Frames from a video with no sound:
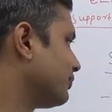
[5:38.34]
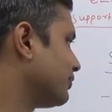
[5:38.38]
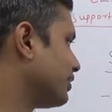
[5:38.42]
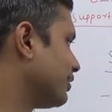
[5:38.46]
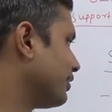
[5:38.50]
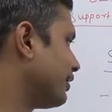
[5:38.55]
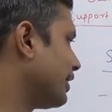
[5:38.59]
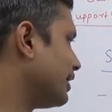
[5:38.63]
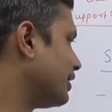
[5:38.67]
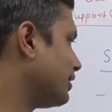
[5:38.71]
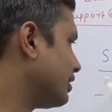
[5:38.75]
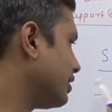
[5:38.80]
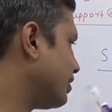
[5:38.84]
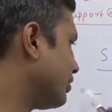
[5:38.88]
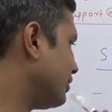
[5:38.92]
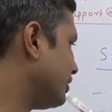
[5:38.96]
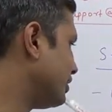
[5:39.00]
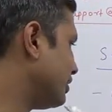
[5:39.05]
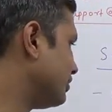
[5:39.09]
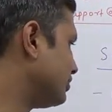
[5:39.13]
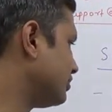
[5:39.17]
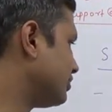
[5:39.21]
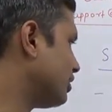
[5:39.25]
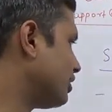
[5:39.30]
right now it
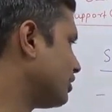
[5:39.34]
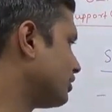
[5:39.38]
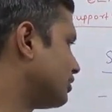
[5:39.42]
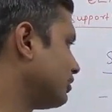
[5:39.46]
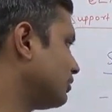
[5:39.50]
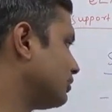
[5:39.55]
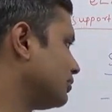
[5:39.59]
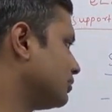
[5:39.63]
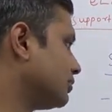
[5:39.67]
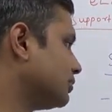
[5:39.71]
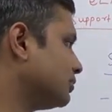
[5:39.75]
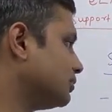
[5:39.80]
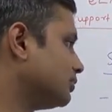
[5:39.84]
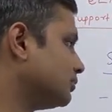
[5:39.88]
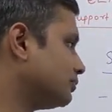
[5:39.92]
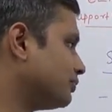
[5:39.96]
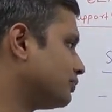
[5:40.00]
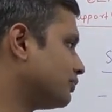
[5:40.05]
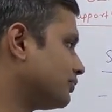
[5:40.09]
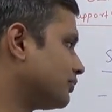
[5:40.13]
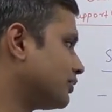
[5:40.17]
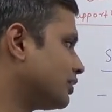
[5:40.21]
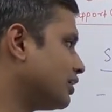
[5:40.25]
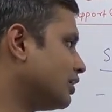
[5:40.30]
is not onto
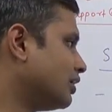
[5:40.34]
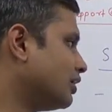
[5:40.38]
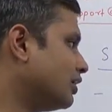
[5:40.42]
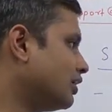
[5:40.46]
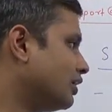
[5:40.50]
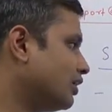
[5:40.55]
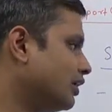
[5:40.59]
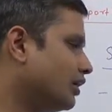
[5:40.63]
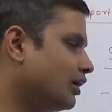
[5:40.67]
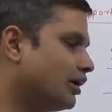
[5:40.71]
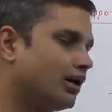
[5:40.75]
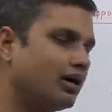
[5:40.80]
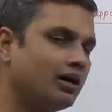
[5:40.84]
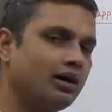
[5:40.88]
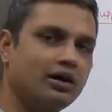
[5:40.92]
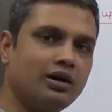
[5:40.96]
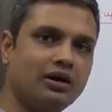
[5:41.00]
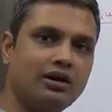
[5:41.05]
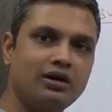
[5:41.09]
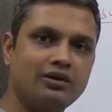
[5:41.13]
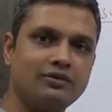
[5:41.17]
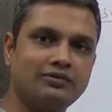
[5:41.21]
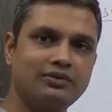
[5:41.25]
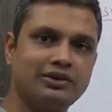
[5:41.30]
a
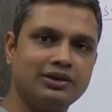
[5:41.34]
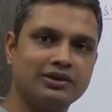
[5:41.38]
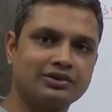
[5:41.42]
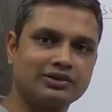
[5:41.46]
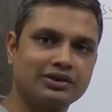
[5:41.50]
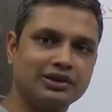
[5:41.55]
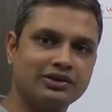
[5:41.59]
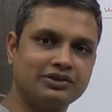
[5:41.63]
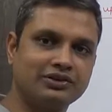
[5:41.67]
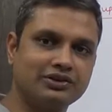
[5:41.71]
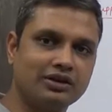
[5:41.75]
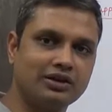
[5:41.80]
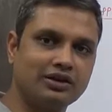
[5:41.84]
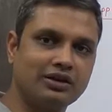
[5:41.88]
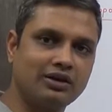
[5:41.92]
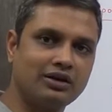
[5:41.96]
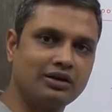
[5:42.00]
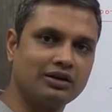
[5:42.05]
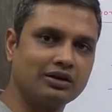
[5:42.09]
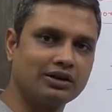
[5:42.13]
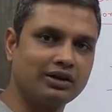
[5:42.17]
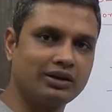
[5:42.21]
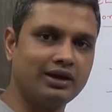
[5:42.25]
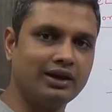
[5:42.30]
lot of discussion
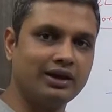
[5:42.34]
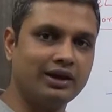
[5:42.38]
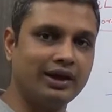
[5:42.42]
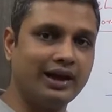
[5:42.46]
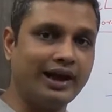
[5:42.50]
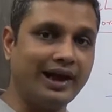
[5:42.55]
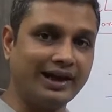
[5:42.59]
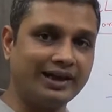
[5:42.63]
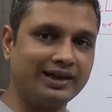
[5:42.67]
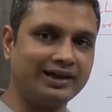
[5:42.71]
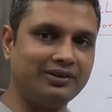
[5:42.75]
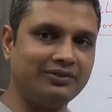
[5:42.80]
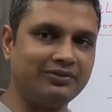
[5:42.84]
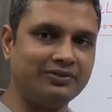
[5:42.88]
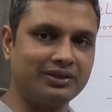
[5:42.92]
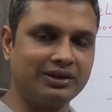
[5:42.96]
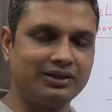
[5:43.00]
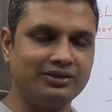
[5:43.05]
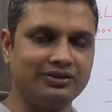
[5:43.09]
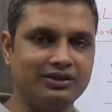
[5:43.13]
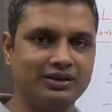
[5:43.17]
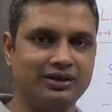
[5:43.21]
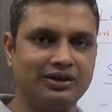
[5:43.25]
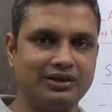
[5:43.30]
or active
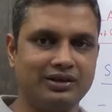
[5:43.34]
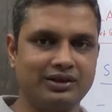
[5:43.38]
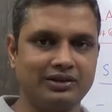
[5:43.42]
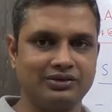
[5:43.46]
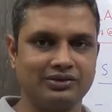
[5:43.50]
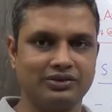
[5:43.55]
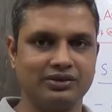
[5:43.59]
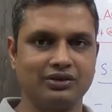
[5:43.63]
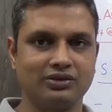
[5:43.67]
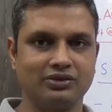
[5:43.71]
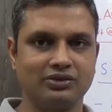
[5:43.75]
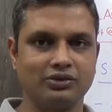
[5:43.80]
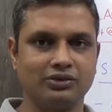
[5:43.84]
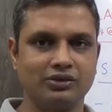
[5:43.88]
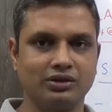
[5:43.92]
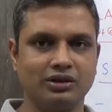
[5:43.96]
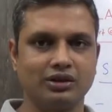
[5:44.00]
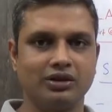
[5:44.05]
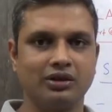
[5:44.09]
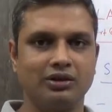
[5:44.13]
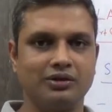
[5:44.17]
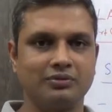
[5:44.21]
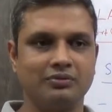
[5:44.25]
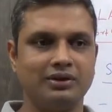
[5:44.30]
consideration. So the
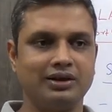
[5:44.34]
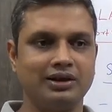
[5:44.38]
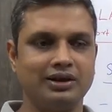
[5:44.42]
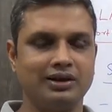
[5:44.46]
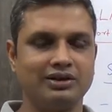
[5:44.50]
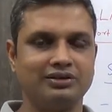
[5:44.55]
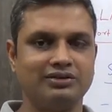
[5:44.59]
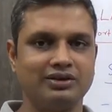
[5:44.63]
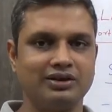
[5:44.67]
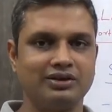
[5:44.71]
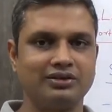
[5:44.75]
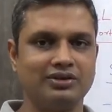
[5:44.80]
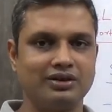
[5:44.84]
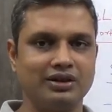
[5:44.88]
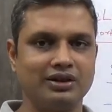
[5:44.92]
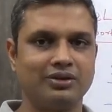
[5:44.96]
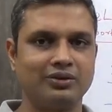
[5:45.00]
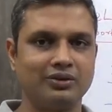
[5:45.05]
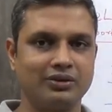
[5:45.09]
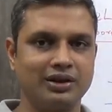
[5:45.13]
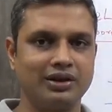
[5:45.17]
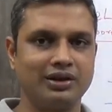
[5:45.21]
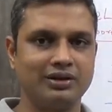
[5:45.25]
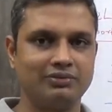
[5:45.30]
government has just said,
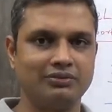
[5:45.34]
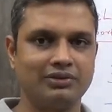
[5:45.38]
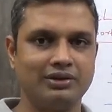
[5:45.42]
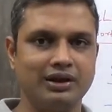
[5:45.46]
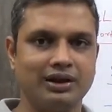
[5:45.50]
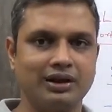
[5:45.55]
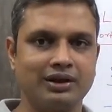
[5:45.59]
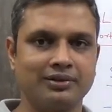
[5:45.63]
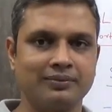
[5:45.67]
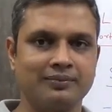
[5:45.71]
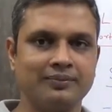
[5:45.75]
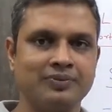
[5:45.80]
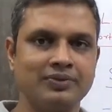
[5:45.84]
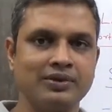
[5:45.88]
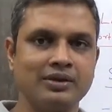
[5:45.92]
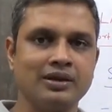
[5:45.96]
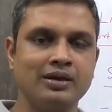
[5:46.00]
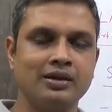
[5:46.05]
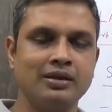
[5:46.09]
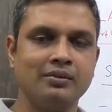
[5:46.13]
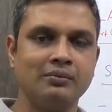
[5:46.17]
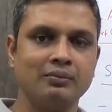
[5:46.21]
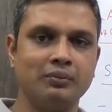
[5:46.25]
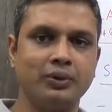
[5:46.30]
okay, we are
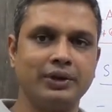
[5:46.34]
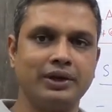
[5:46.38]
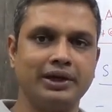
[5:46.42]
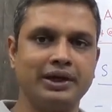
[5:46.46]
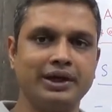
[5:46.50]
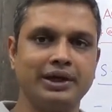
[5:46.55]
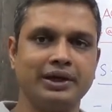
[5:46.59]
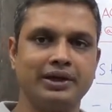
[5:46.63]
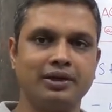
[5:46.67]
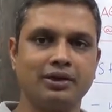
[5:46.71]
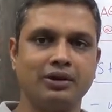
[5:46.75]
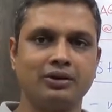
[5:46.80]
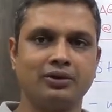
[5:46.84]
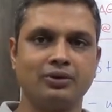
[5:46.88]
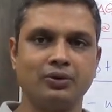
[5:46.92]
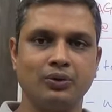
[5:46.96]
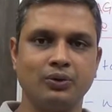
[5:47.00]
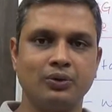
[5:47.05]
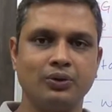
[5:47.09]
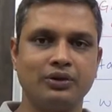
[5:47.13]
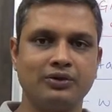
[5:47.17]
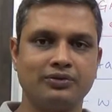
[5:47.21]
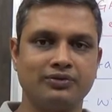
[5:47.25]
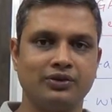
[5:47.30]
putting it on
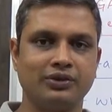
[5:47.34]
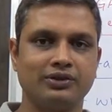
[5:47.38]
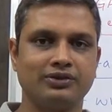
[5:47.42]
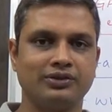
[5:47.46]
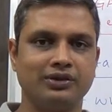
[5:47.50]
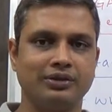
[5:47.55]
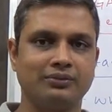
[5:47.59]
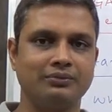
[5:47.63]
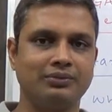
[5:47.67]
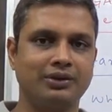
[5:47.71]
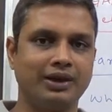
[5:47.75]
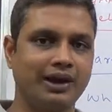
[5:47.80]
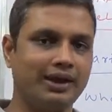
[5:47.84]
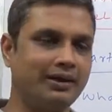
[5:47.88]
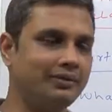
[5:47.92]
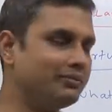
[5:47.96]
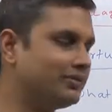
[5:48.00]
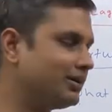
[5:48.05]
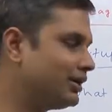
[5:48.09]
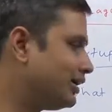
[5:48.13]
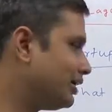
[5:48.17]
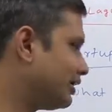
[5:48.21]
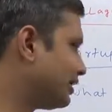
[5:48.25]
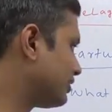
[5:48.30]
hold for some time,
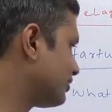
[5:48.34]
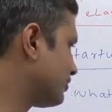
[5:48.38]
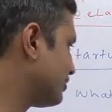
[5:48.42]
and let's